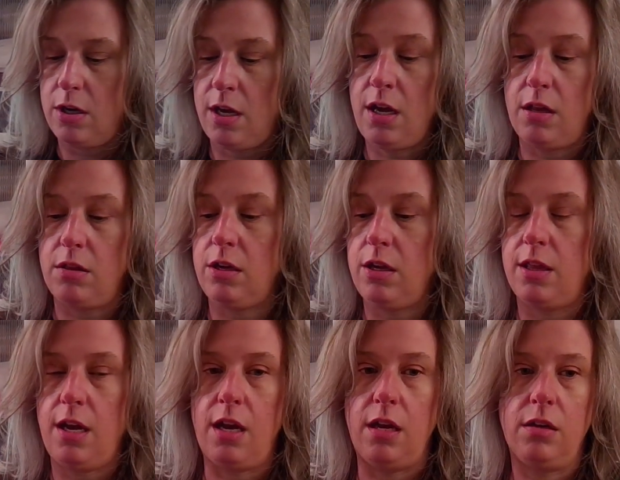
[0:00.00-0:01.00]
Yeah, look at
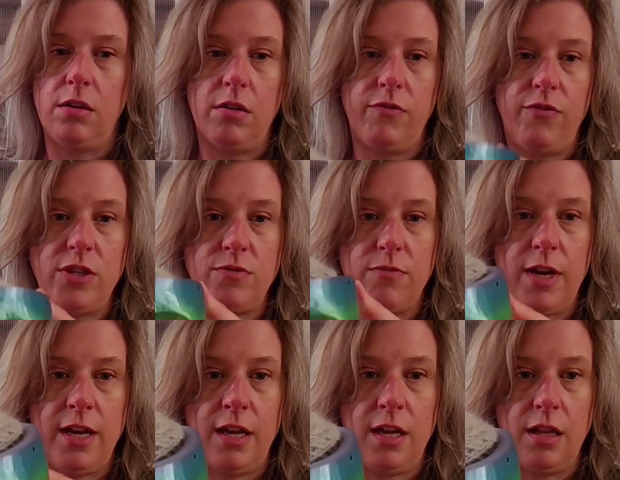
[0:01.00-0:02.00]
that. Fits
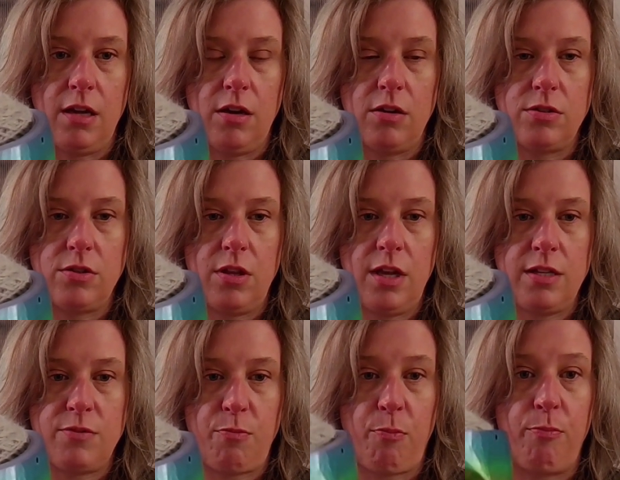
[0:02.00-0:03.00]
right in there. So that's
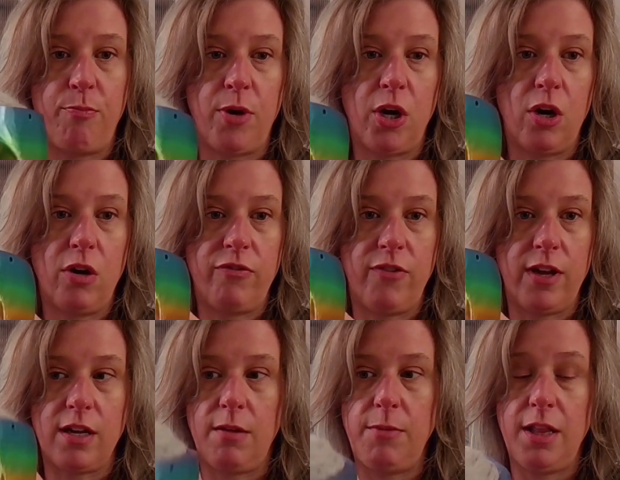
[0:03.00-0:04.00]

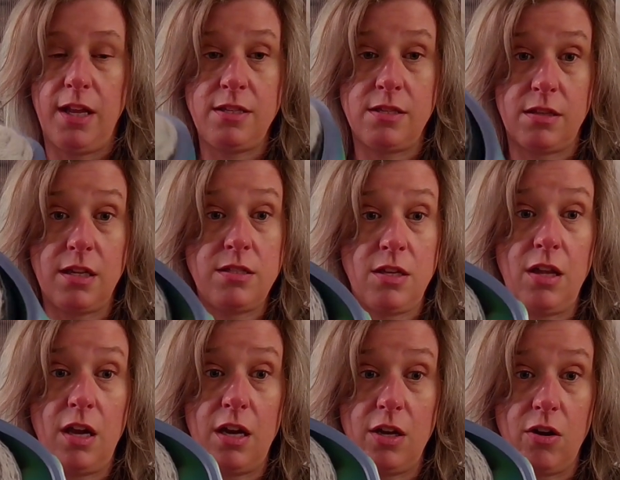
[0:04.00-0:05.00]
perfect. I mean, that's a
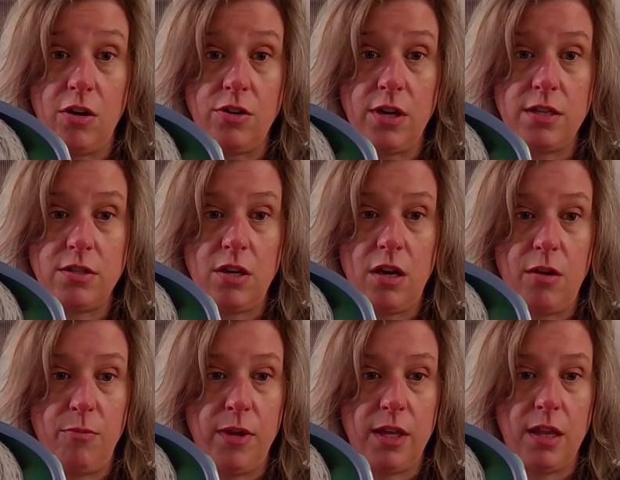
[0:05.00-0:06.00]
lot of yarn. You guys saw how
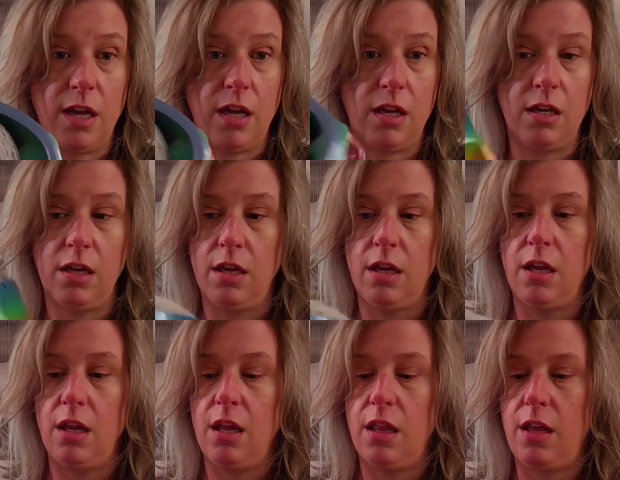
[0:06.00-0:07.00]
big that
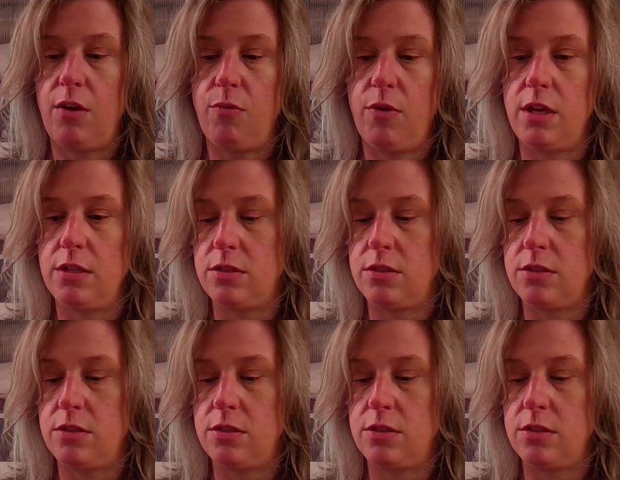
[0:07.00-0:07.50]
was.